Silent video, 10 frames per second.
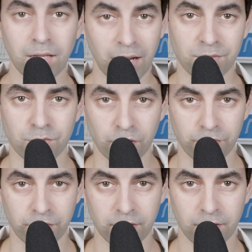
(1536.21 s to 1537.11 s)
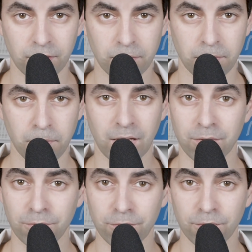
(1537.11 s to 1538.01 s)
catastrophic,
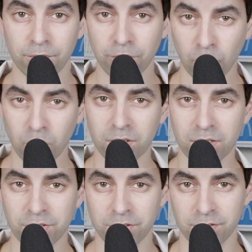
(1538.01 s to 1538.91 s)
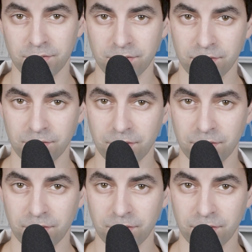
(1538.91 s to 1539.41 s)
and 4 conditions